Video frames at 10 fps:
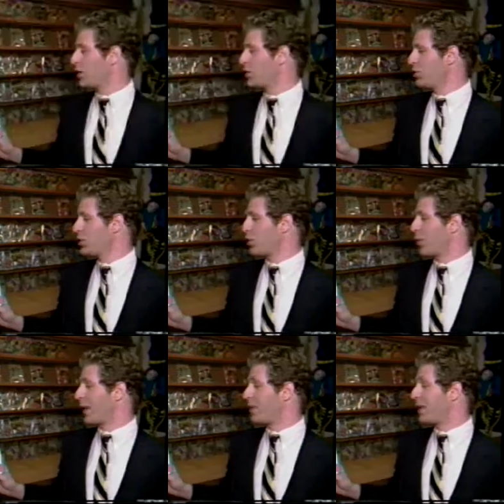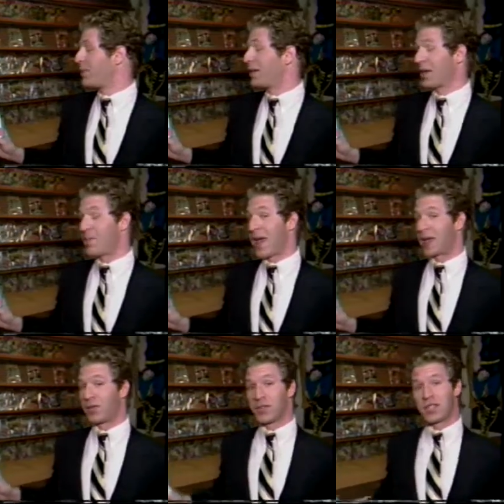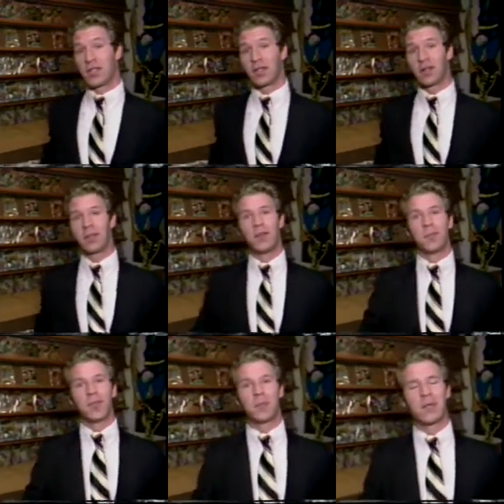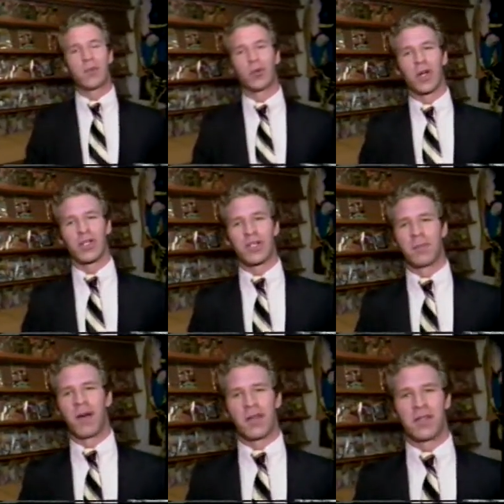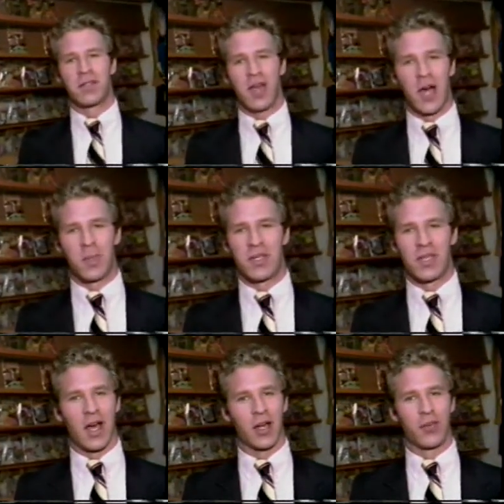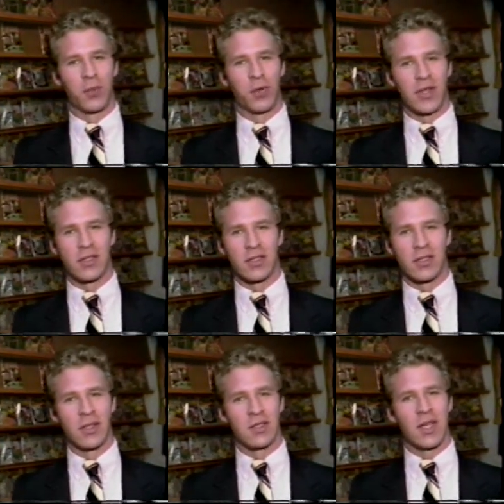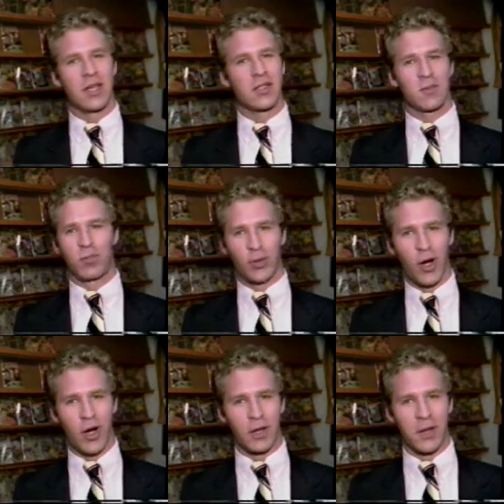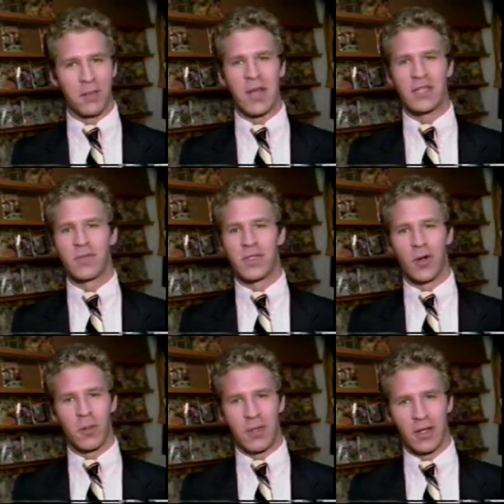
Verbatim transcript: This new Superman may be a man of steel, but the people rushing to buy these copies hot off the presses say it isn't brawn that makes him so